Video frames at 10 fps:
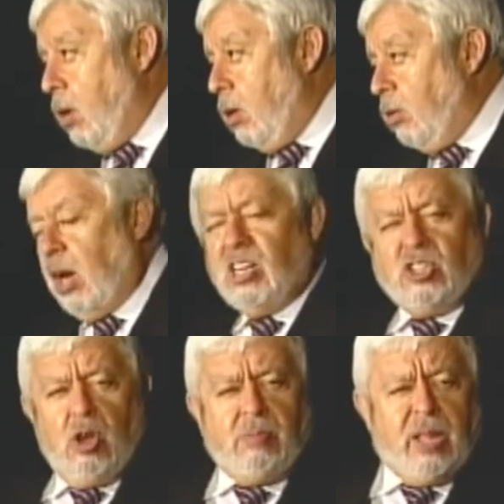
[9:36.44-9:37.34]
There are
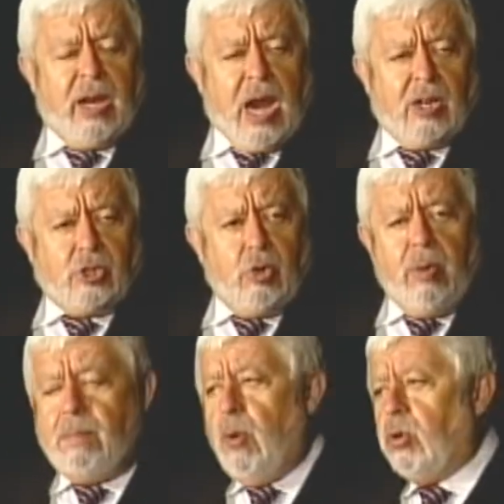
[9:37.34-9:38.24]
some that are so
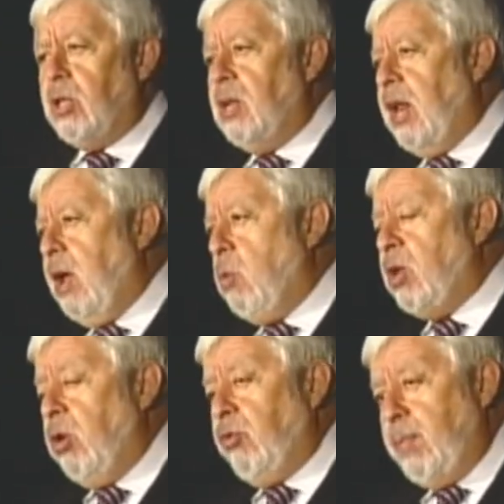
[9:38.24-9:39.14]
important that I
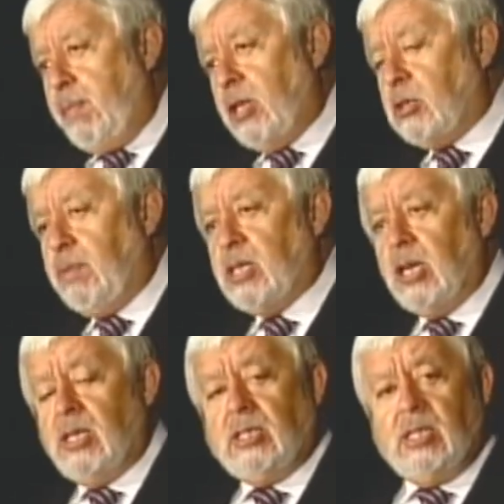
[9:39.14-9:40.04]
want to repeat,
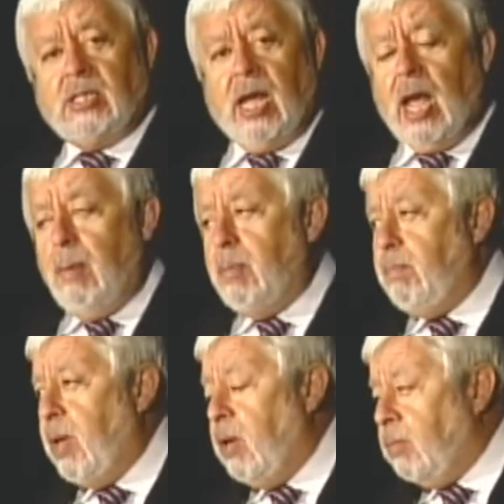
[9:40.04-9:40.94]
especially since I haven't
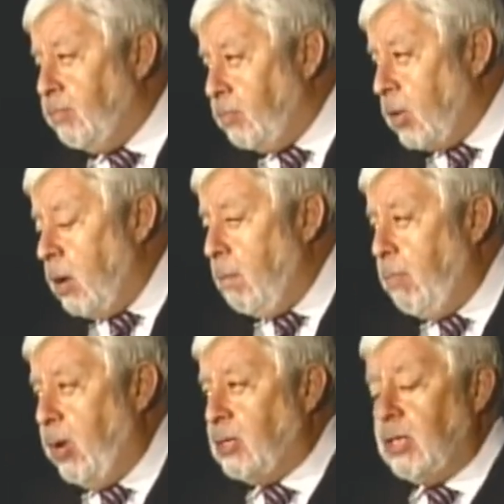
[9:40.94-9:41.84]
been
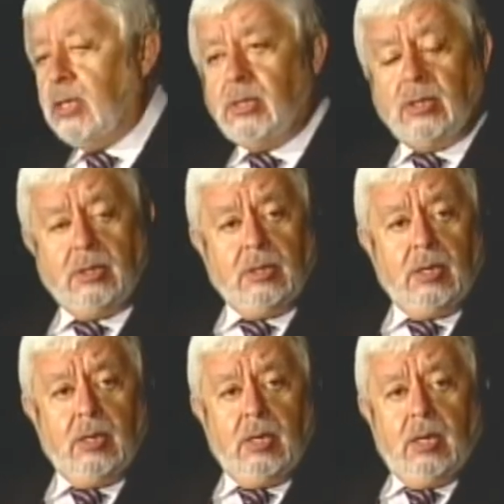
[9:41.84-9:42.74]
present
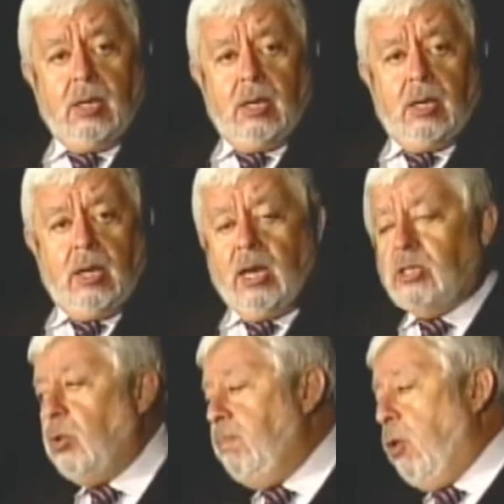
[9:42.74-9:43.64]
in a
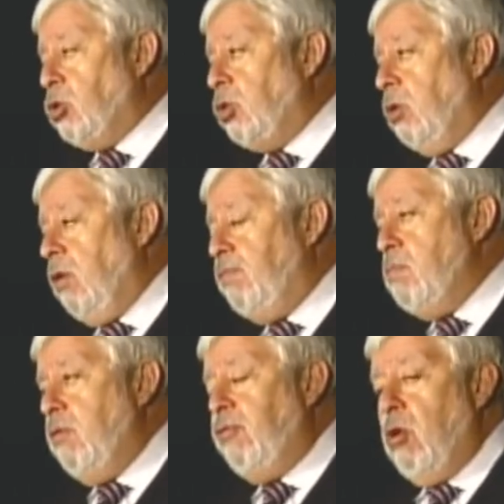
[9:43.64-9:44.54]
symposium of
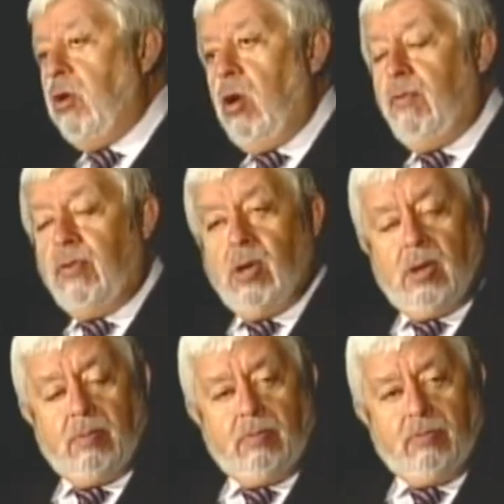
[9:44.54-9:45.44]
MUFON of, uh,
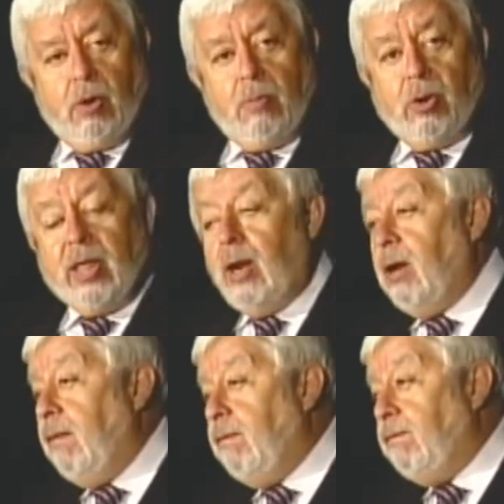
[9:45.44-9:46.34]
for more
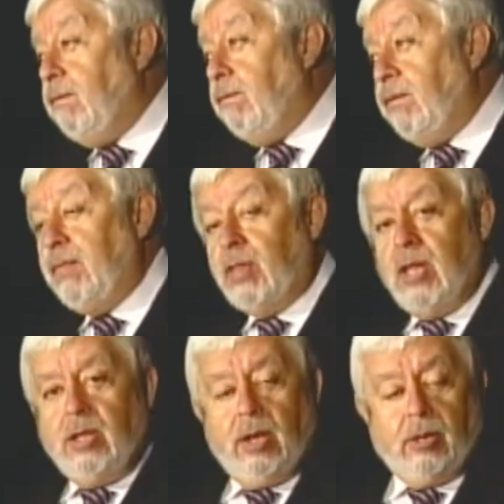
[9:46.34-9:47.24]
than
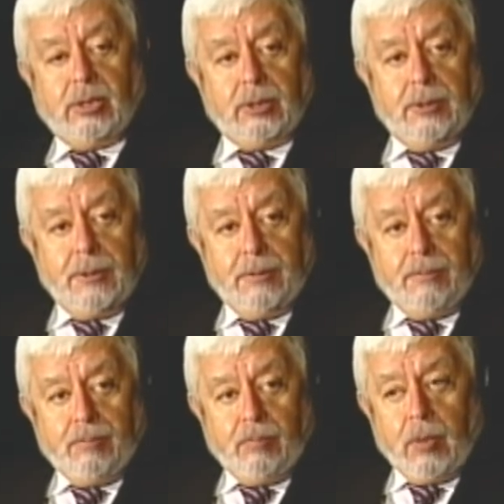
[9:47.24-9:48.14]
15 years.
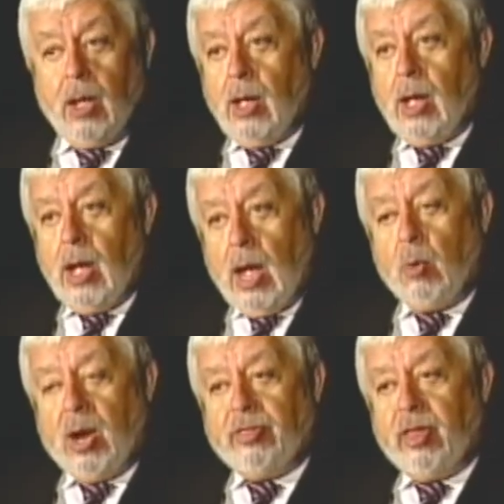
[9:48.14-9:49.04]
I
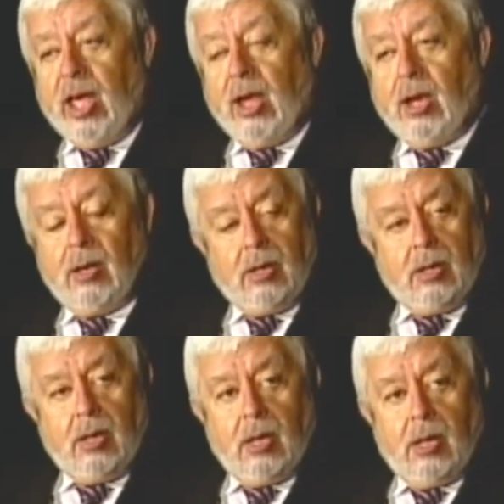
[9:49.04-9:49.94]
want to thank
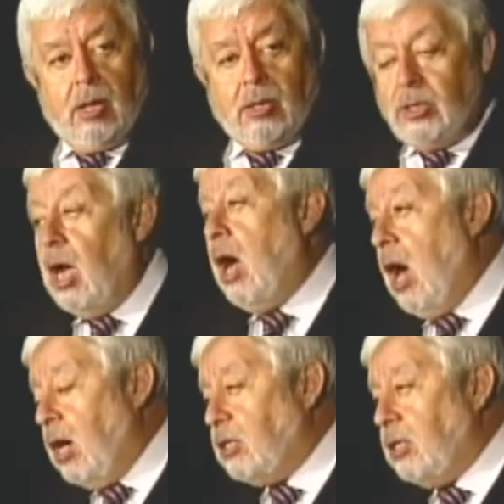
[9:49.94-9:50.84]
Jan
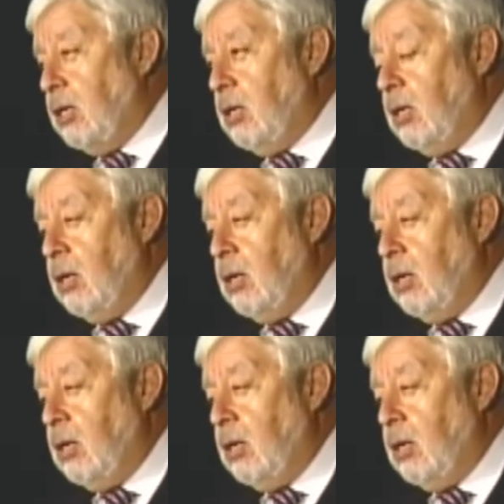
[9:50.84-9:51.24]
Harzan